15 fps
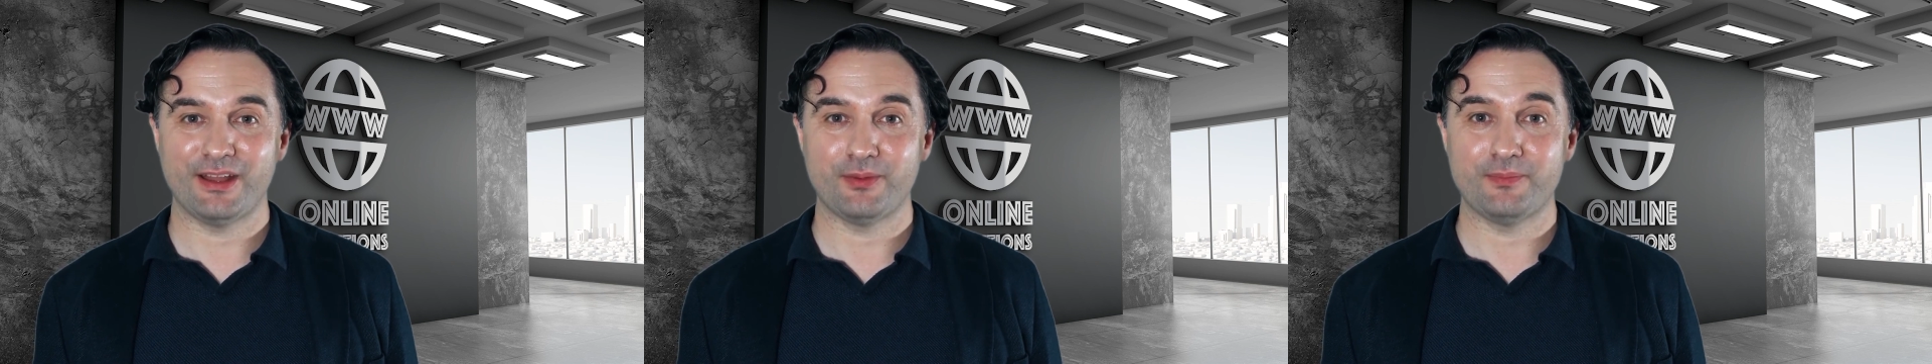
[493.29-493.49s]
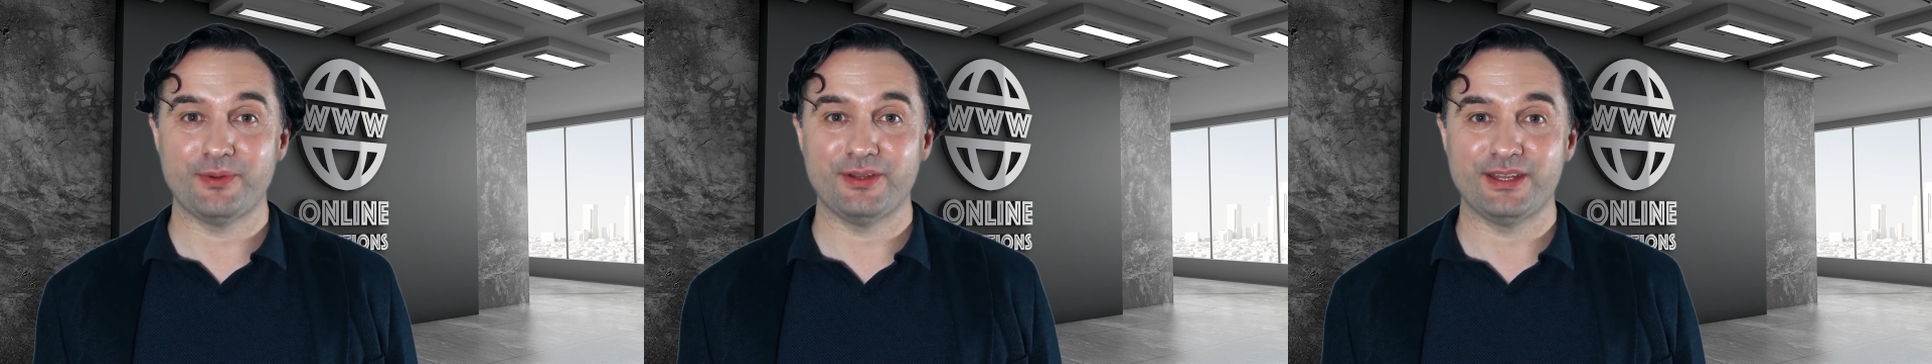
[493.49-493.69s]

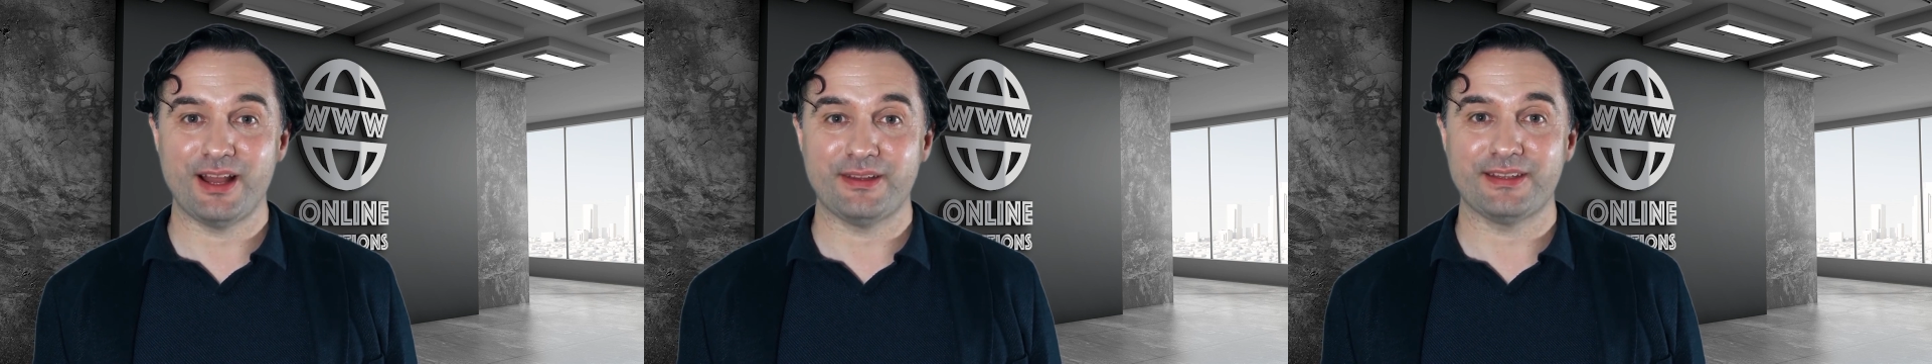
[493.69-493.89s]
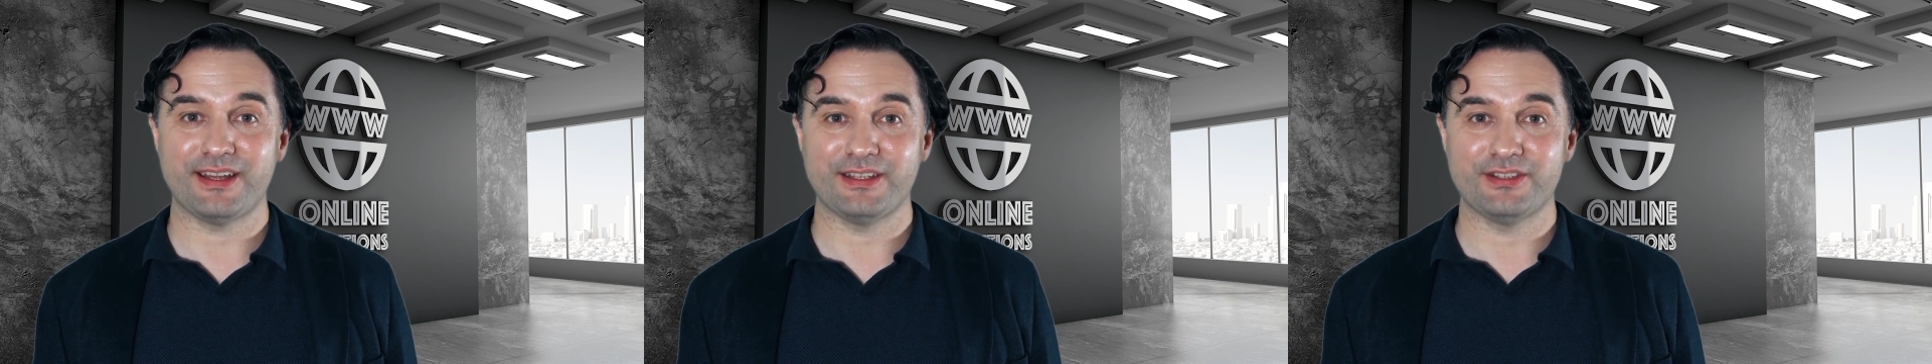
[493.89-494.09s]
a
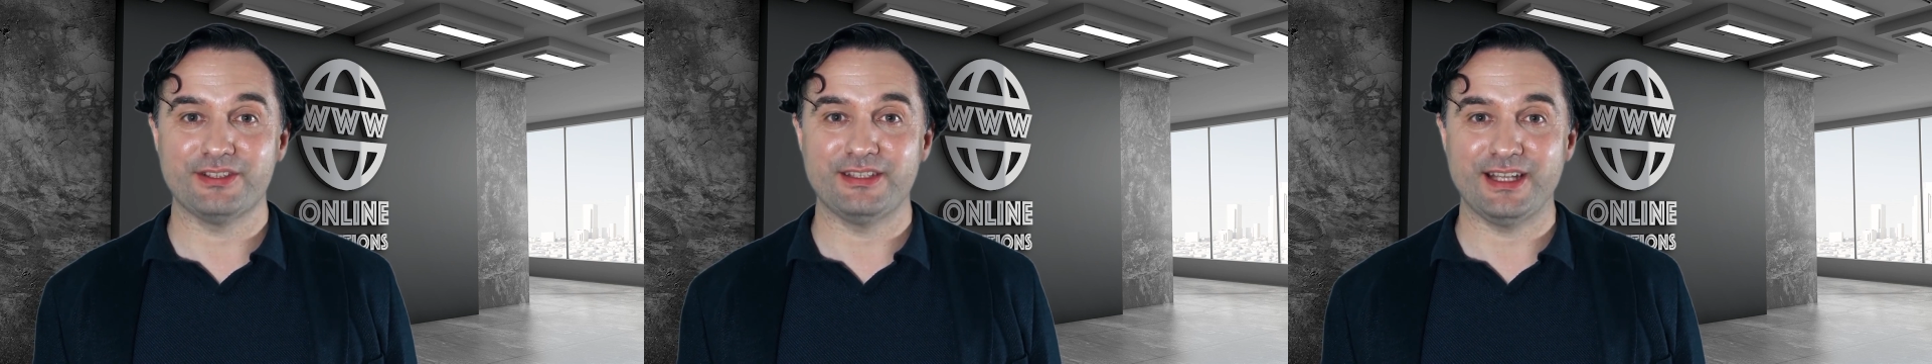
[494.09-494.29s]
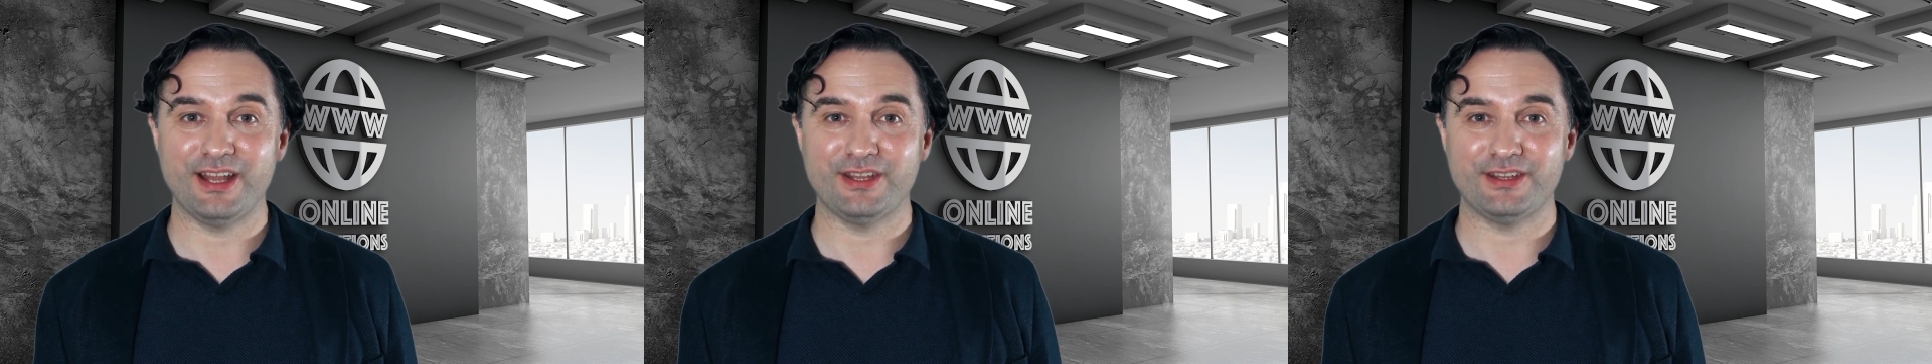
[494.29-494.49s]
productive
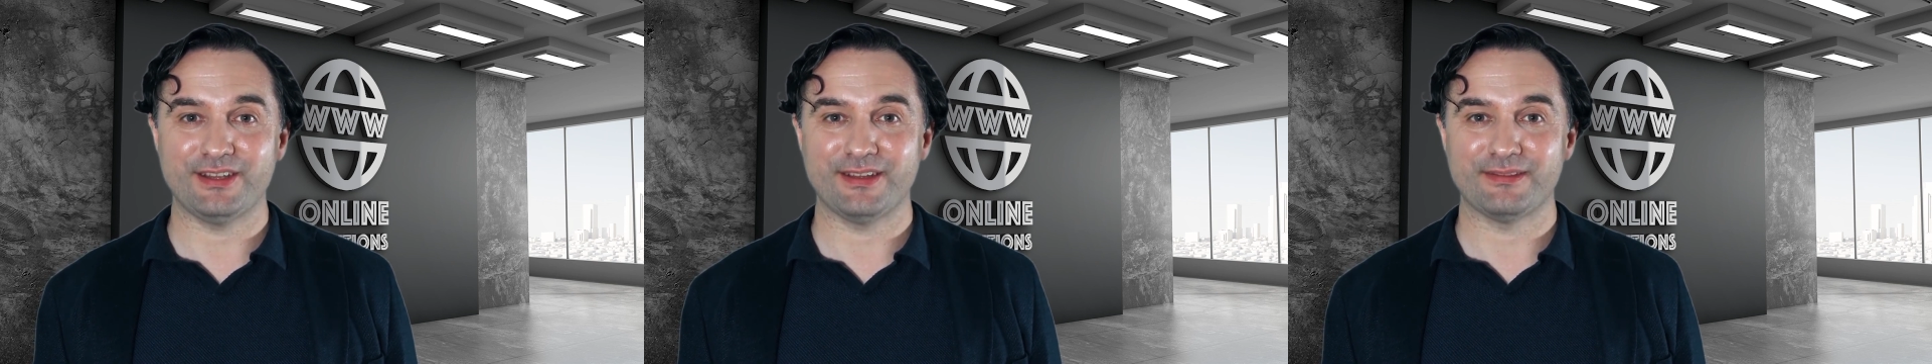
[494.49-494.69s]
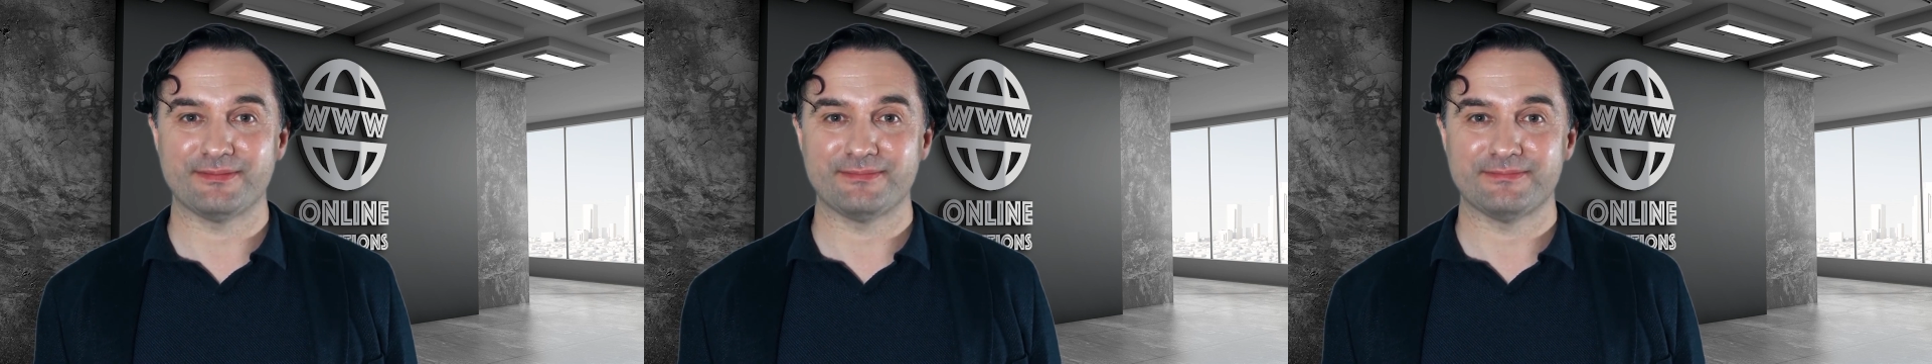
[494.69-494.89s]
discussion.